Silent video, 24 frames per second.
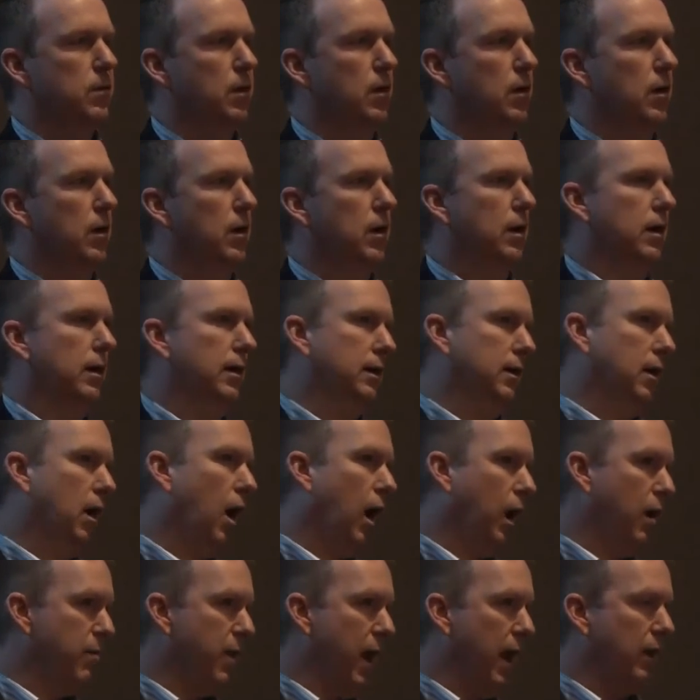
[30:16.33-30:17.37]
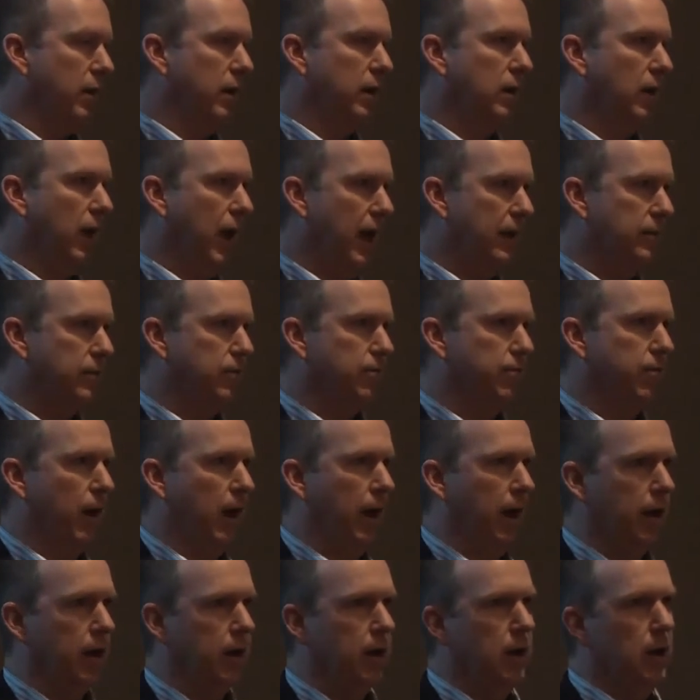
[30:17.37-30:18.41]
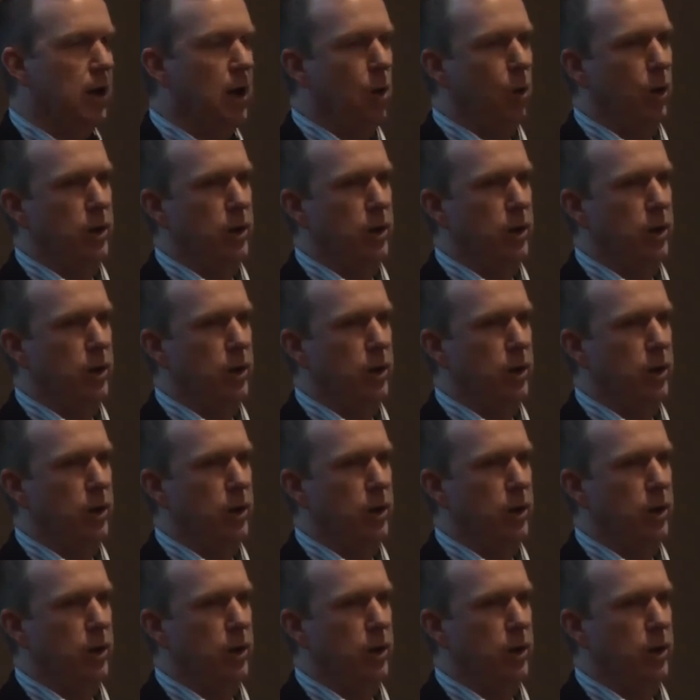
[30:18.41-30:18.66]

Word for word: to uh, automatically classify.